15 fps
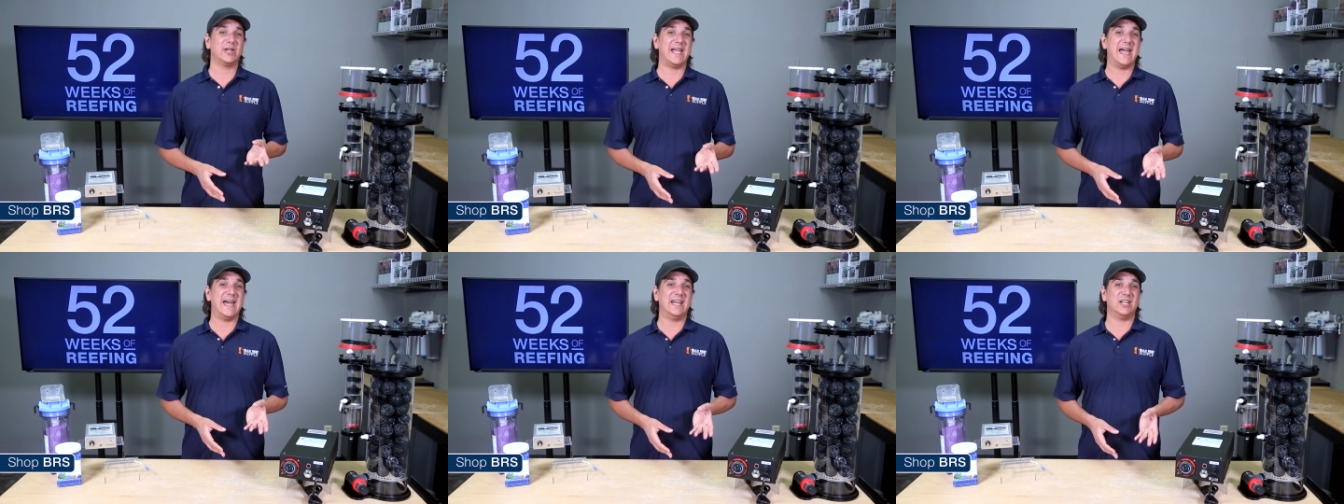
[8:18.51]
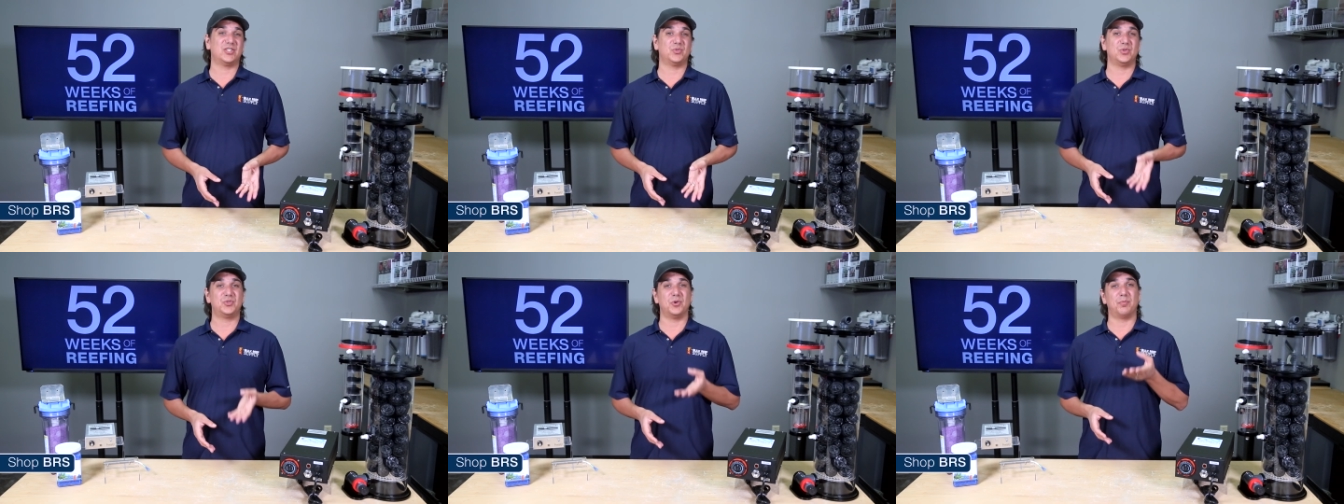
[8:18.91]

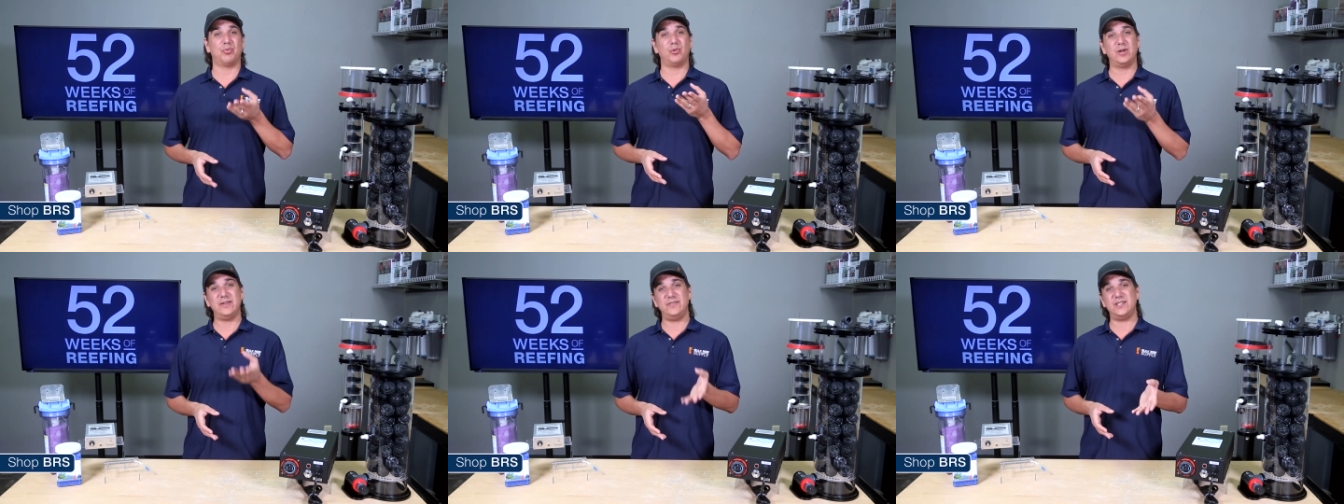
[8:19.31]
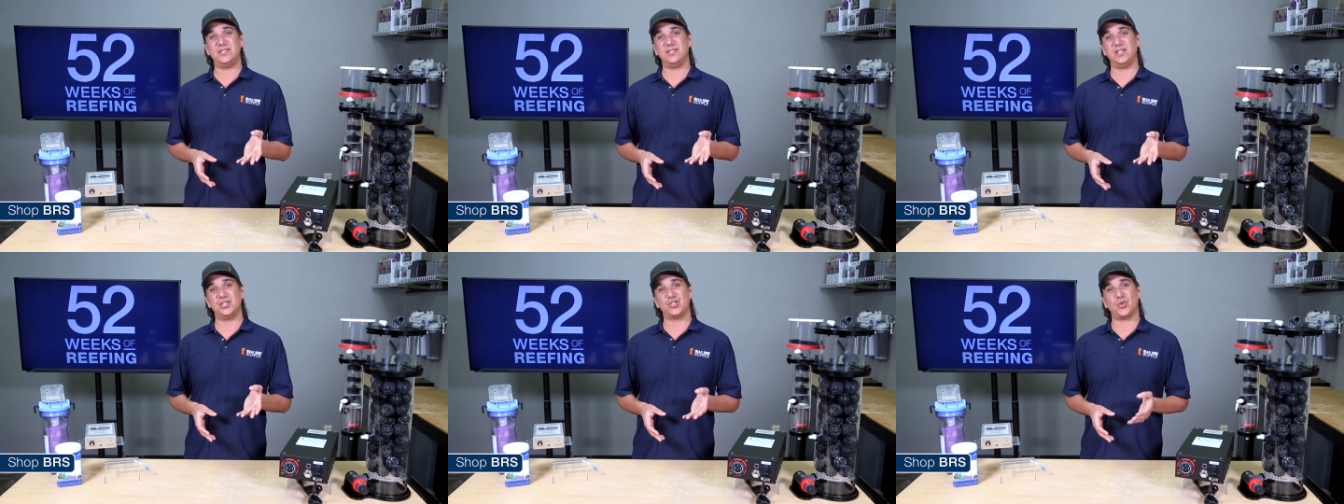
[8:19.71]
organics which were
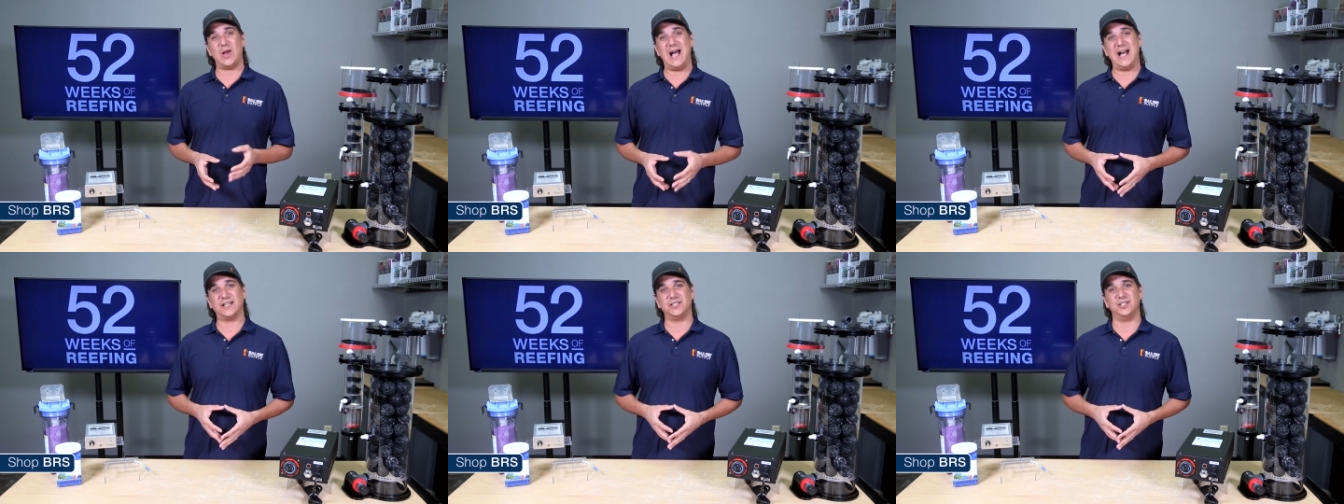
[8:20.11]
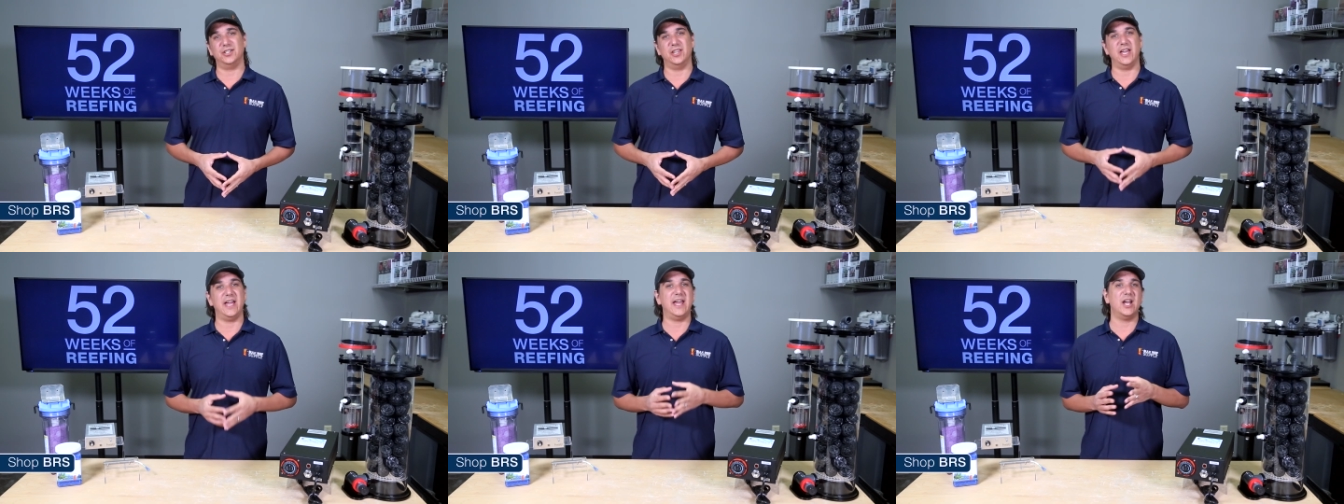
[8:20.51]
previously attracted
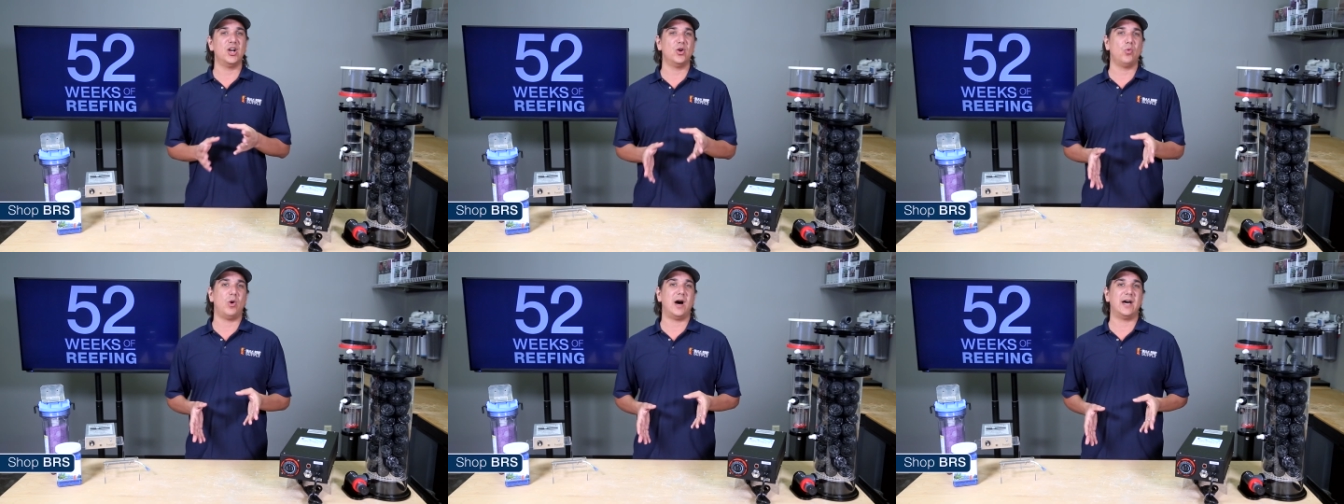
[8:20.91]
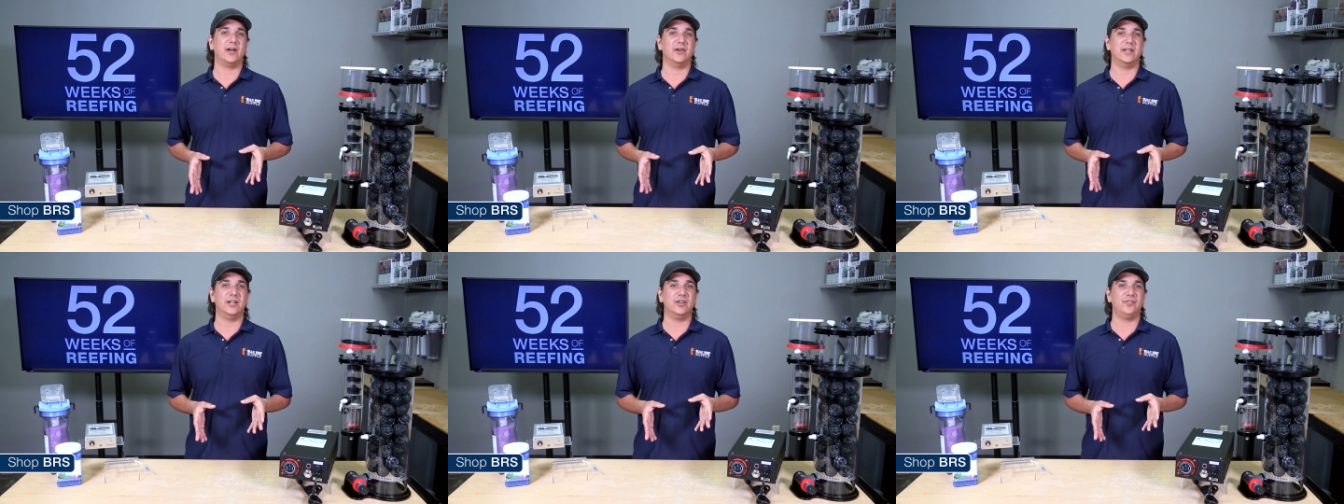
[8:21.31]
to the
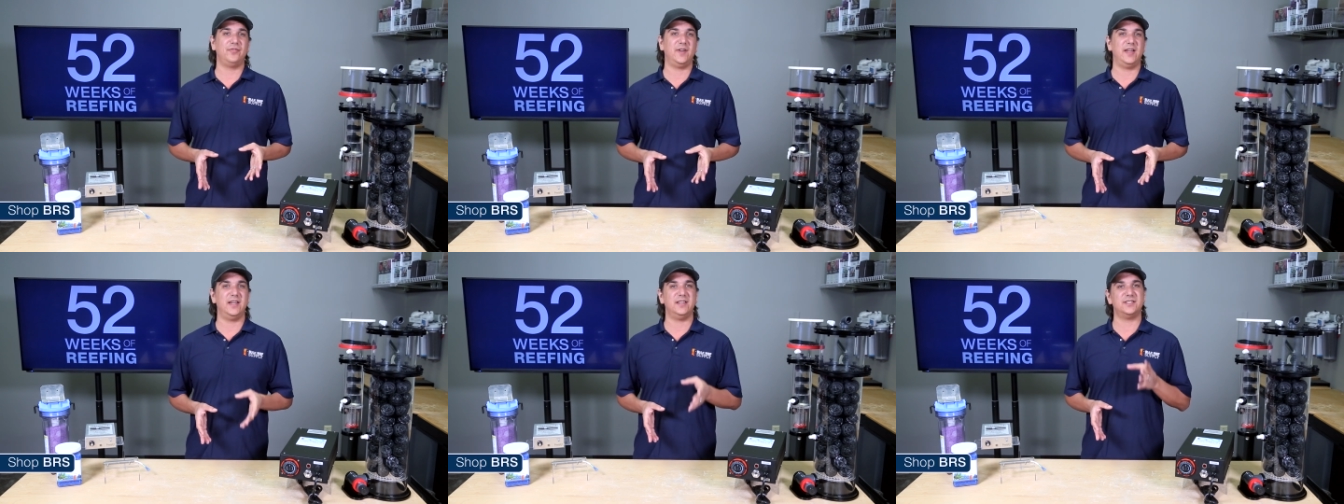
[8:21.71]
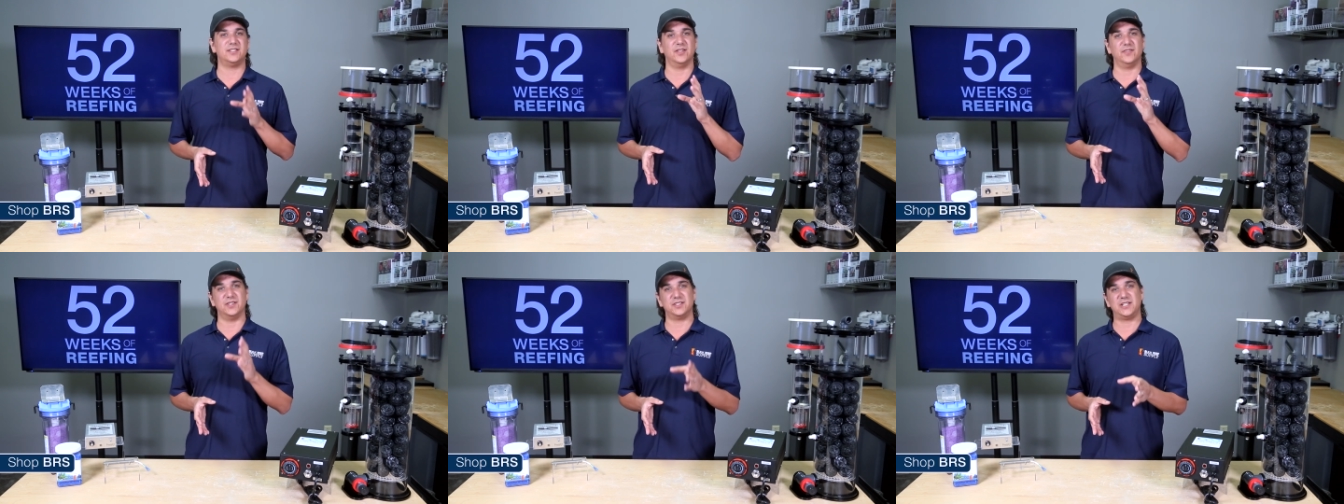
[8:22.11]
air-water interface
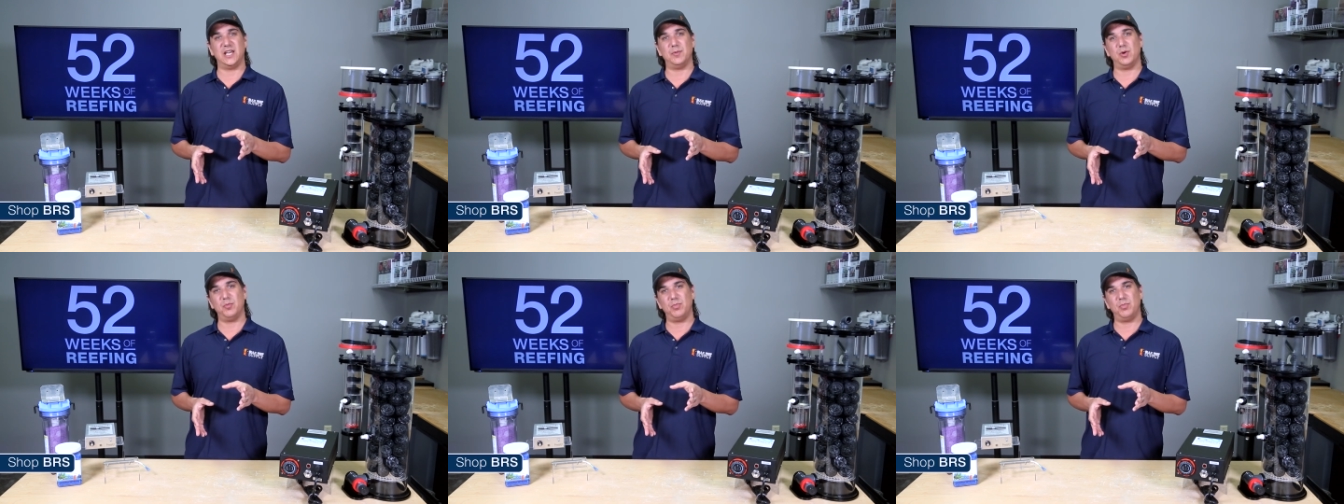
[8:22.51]
of the skimmer